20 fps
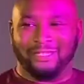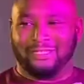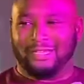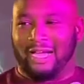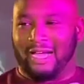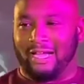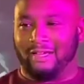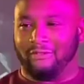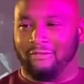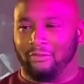
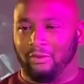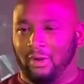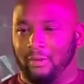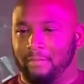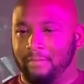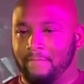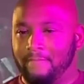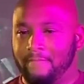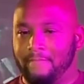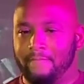die from?
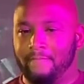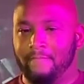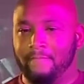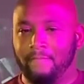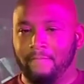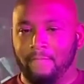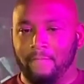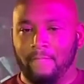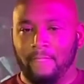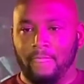
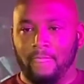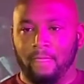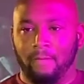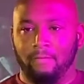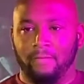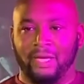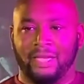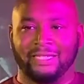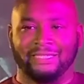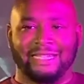
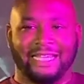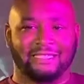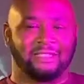Because that's